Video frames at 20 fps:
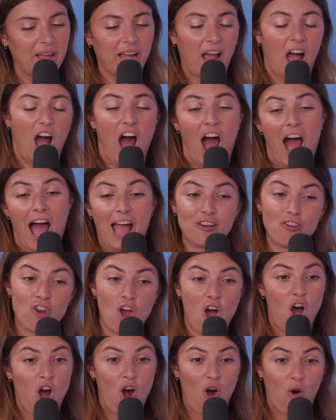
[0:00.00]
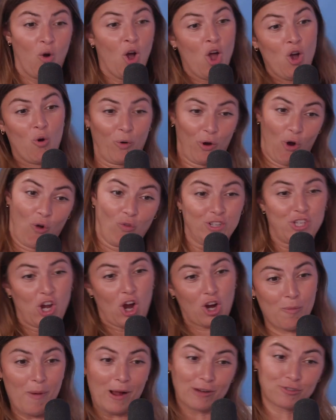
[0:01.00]
and be like, I know we only
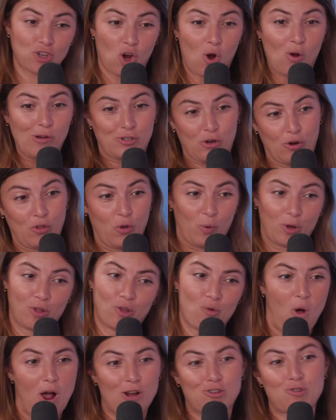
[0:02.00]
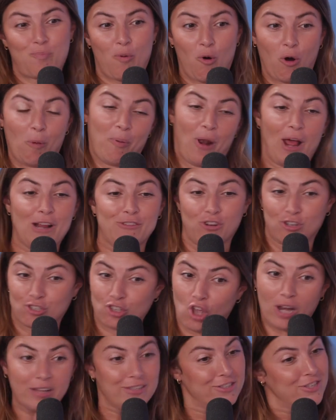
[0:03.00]
talk about shows during the Weekly Watch Report, but I
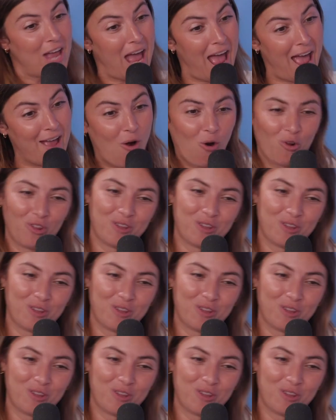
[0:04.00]
just got to say,